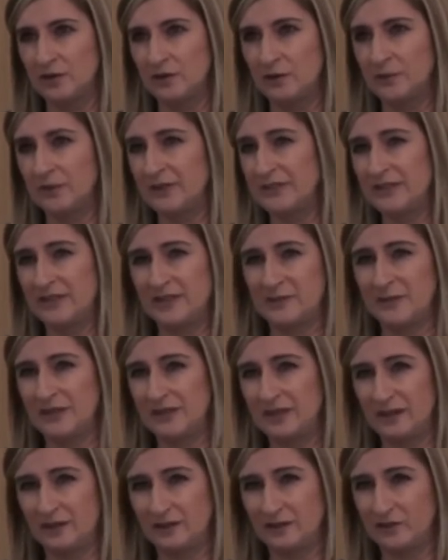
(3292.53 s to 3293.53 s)
By the time you
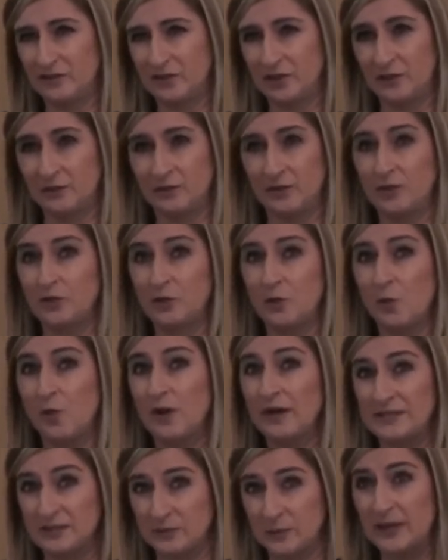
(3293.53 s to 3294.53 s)
get out of the shower, you're
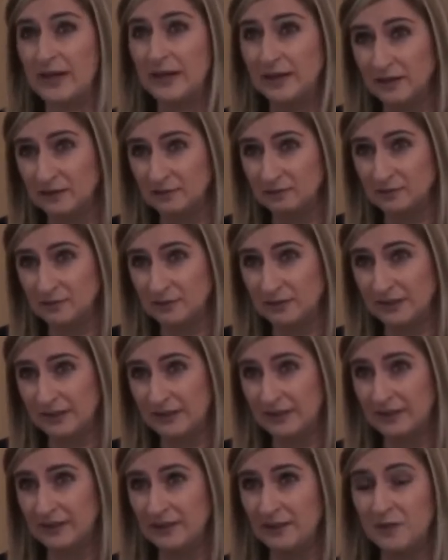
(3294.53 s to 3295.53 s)
wide awake,
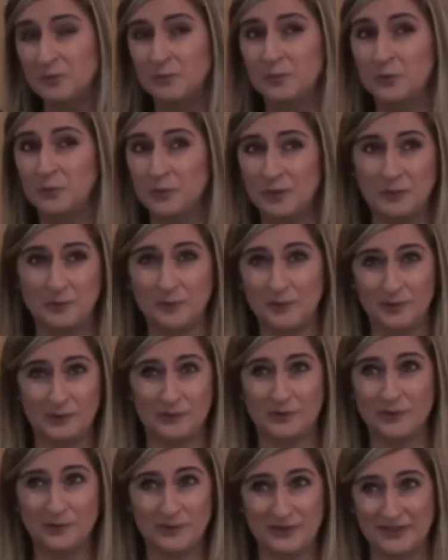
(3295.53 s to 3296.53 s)
okay? But people are
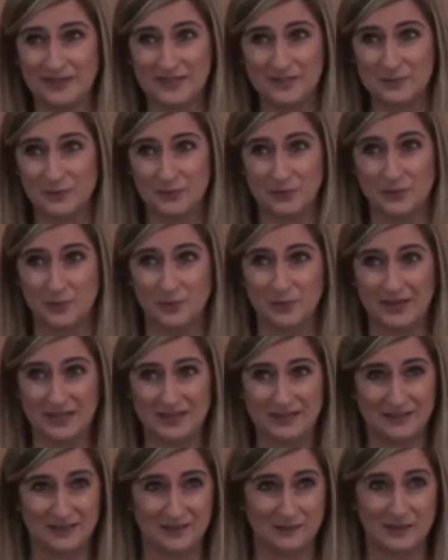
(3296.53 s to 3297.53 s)
doing this before
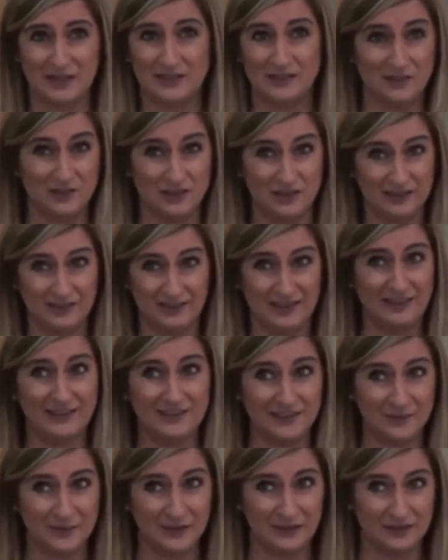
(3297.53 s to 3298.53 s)
bedtime, and they're not
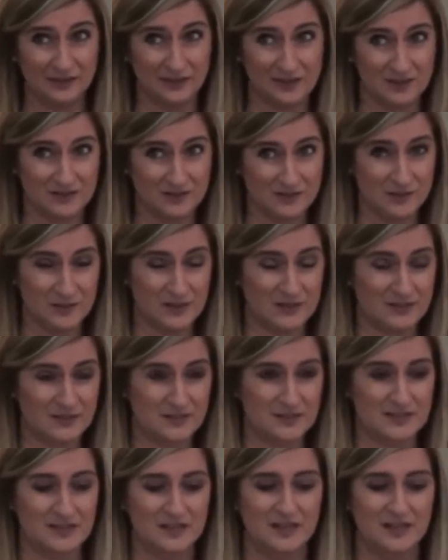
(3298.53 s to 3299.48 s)
thinking about the consequences.